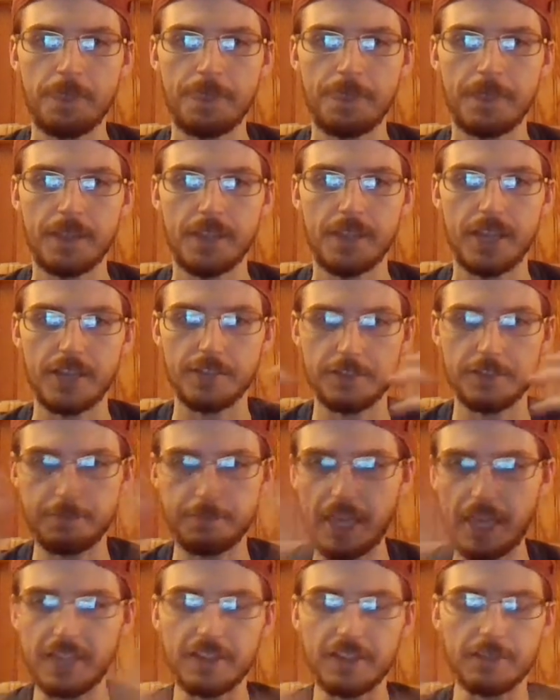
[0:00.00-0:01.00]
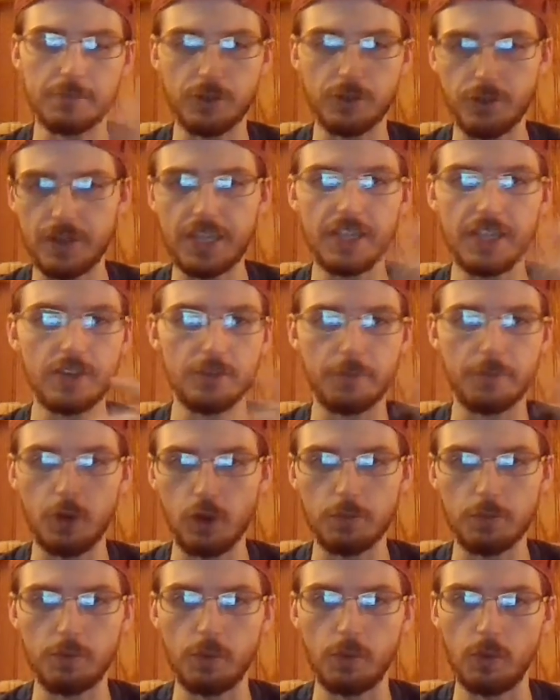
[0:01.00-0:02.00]
and just paint them green or
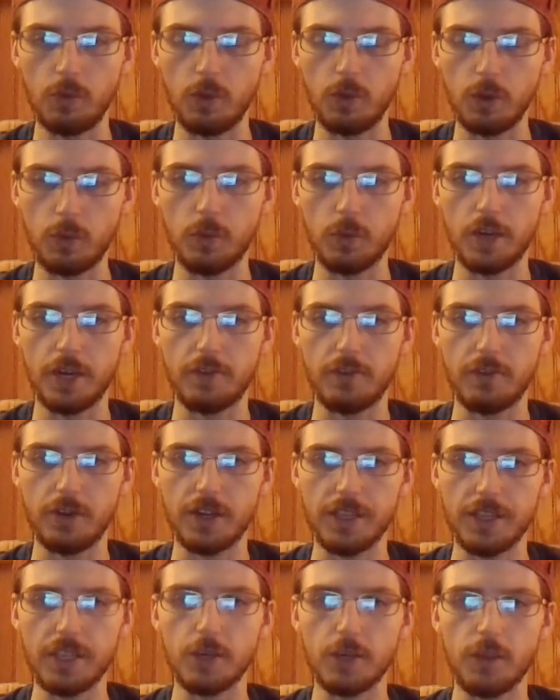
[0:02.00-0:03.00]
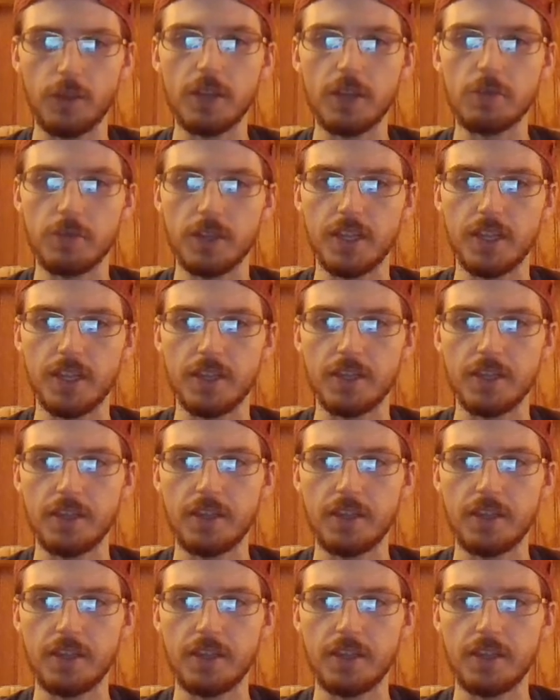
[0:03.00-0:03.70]
purple or whatever and get away with it.